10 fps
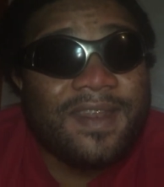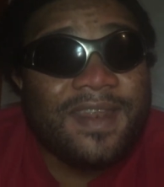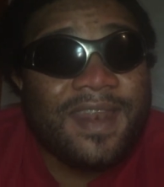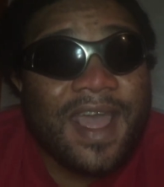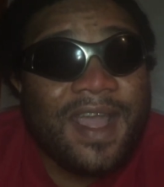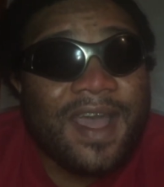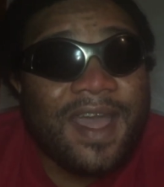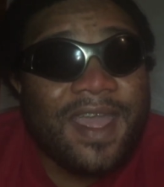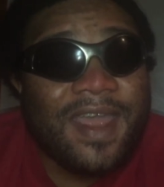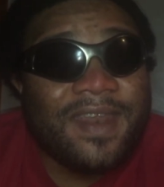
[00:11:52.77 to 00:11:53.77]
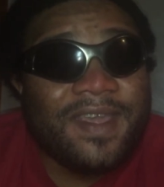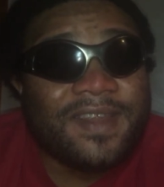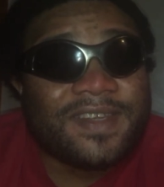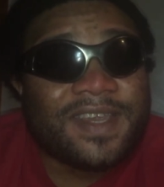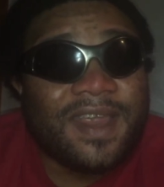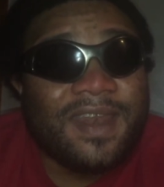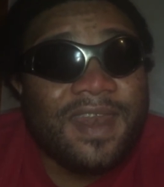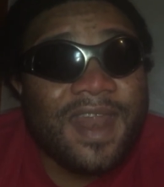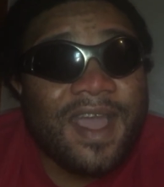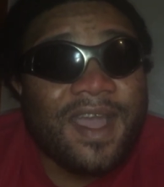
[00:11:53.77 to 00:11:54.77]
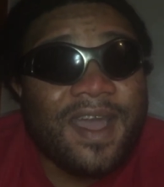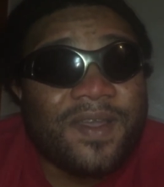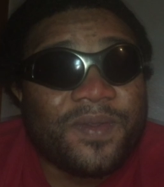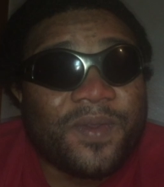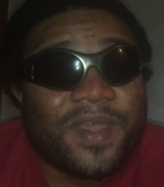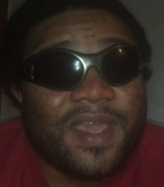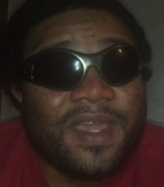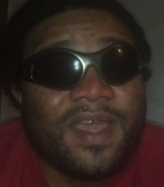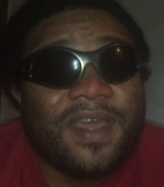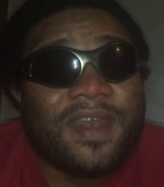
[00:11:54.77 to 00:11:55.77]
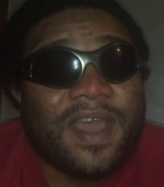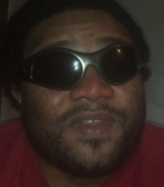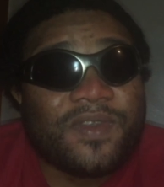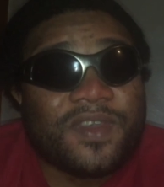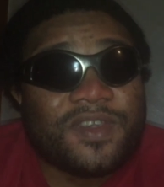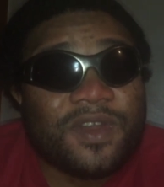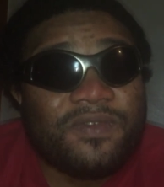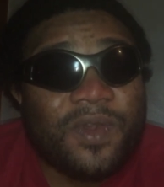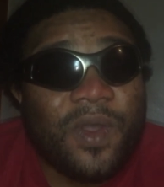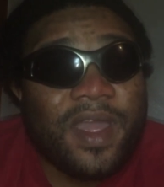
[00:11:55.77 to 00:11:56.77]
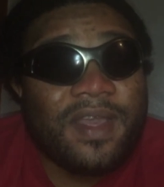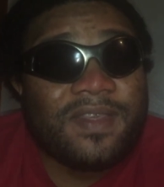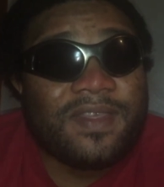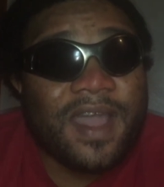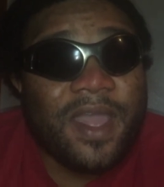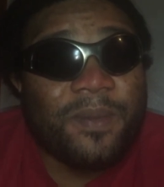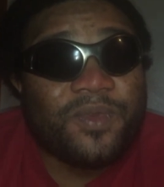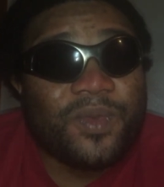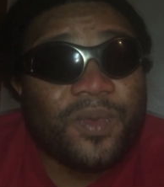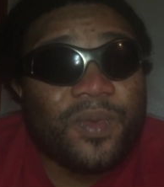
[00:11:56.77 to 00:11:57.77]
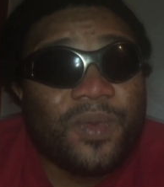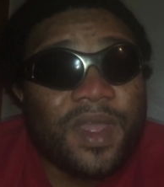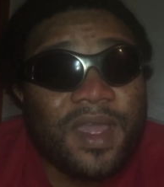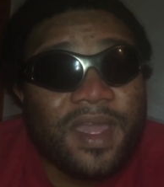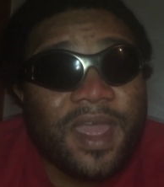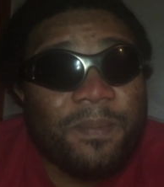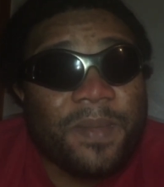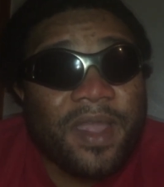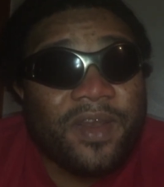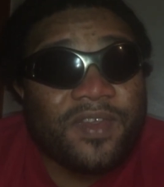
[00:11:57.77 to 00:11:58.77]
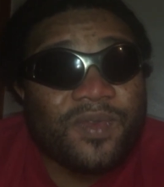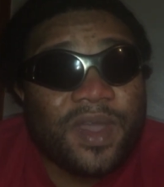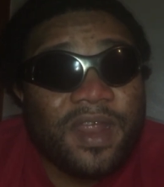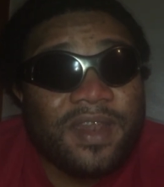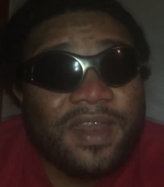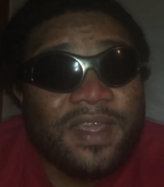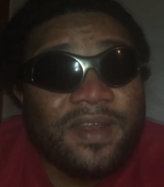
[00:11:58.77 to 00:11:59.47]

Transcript: N-A-G-A, Naga. Okay, the association of lawyers that help migrants to carry out